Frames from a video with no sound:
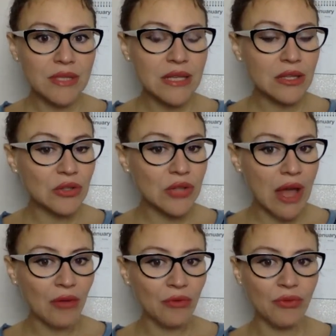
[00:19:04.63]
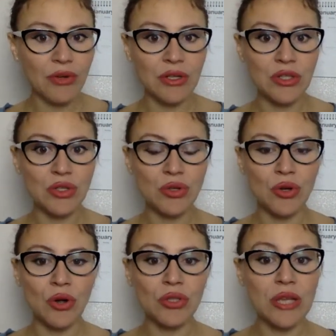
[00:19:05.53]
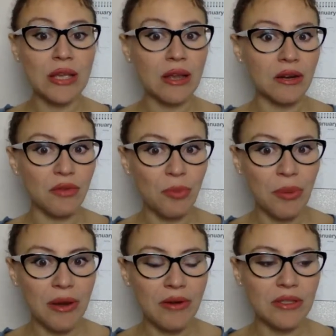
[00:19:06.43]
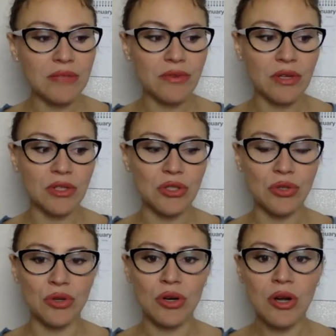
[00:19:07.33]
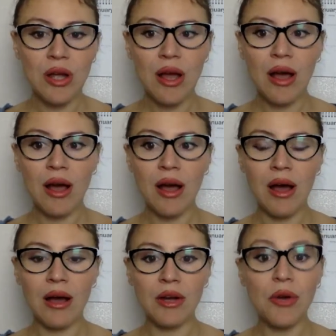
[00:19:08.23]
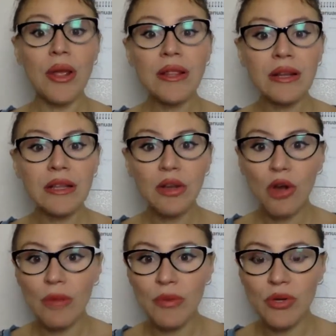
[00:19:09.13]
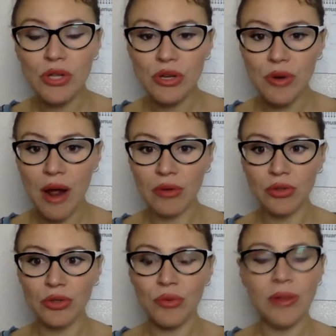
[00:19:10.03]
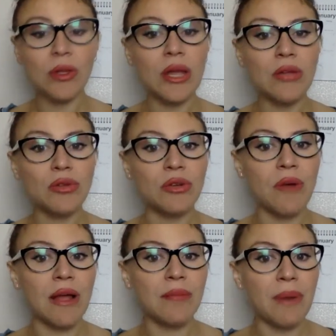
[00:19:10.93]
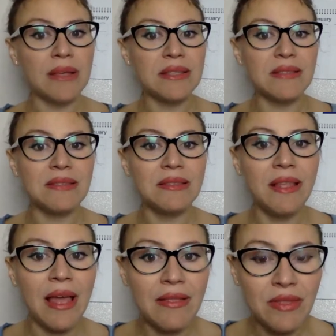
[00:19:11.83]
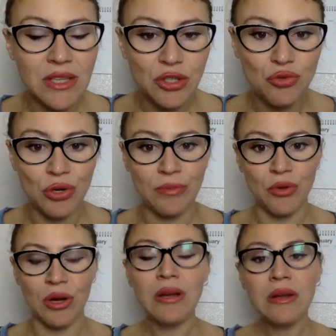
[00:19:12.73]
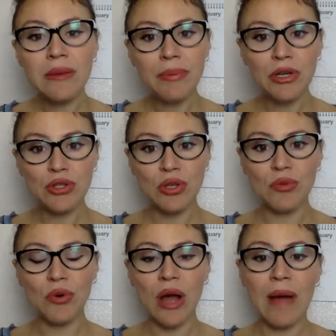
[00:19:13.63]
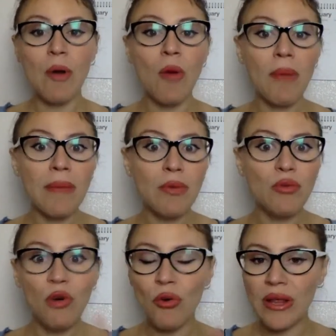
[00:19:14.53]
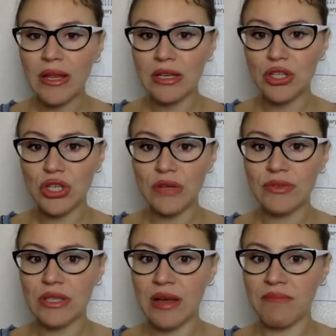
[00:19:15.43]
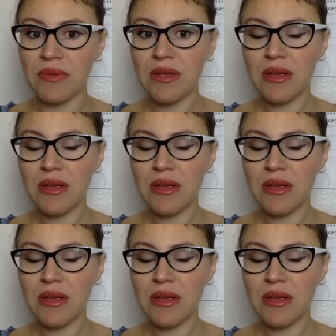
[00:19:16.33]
settle down first, or take care of your parents first, or create a little community around you, relocate to the right place, and then this dream you're pursuing will come. Or maybe you've already achieved some,